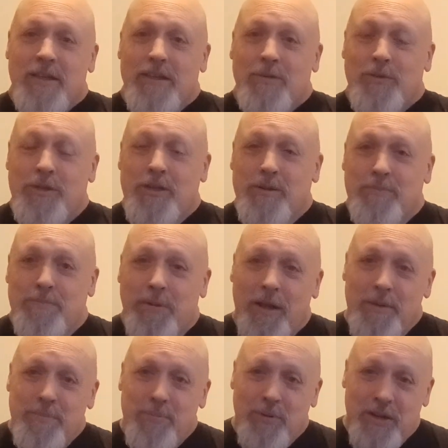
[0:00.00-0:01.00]
when your
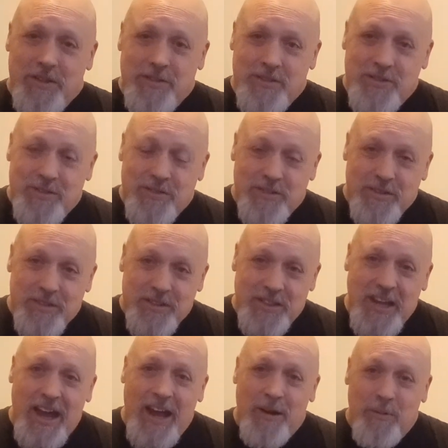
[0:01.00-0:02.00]
blood pressure's
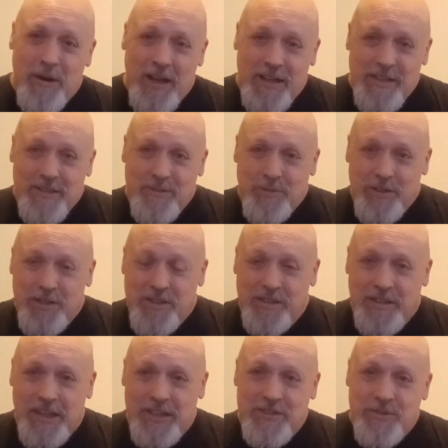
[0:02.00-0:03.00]
skyrocketing, when your
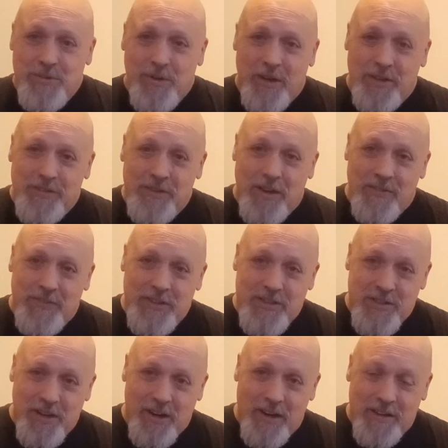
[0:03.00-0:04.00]
cholesterol's off the
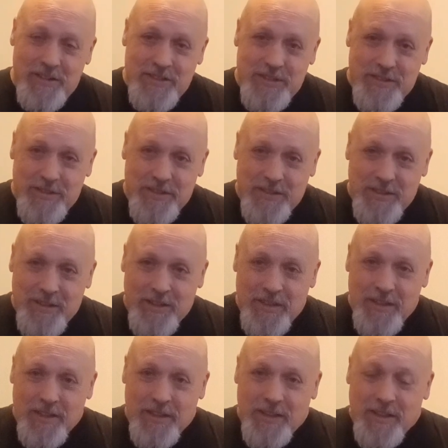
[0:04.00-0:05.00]
charts,
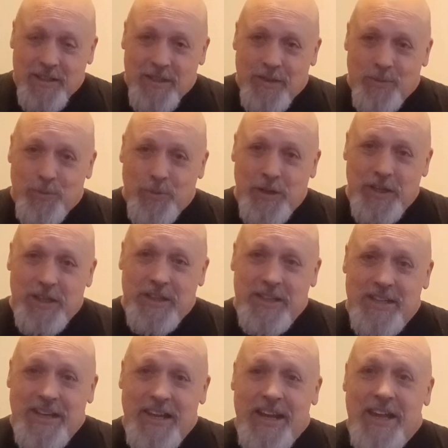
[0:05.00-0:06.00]
when
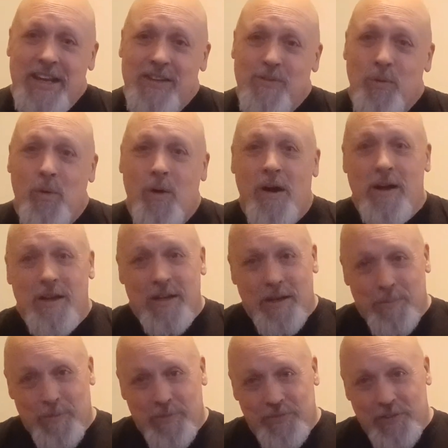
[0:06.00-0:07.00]
you can't even walk
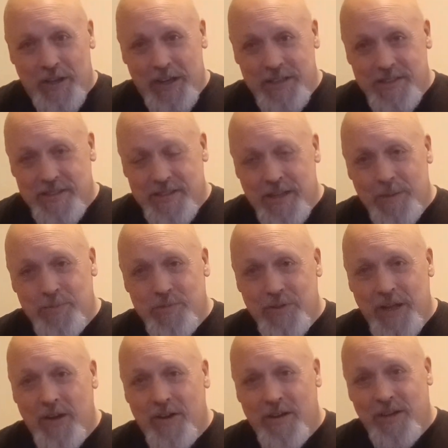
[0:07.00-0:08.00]
up a flight of steps
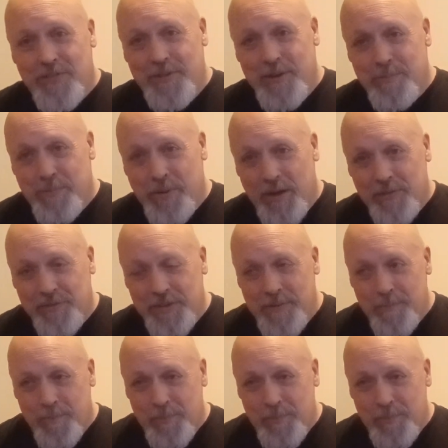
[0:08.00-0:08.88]
without huffing and puffing,